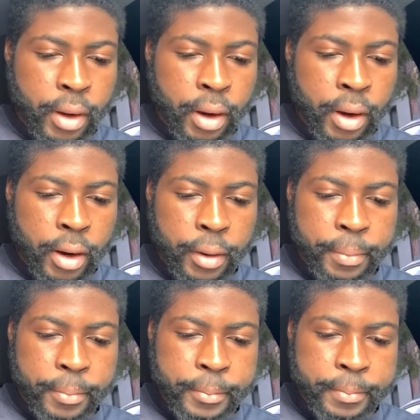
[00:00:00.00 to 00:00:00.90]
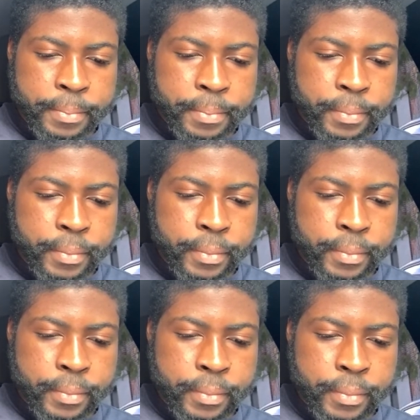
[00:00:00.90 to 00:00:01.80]
um
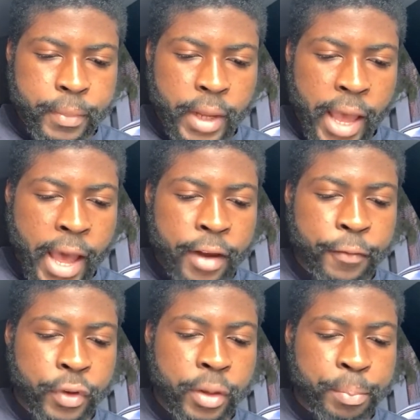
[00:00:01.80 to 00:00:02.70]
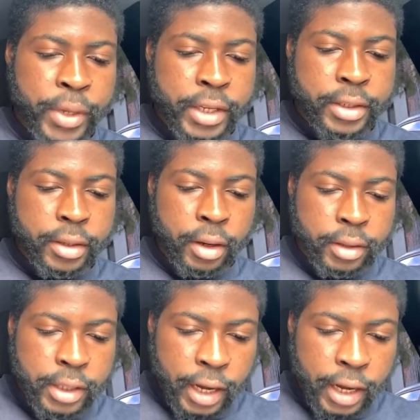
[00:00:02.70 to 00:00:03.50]
and for the beast, uh,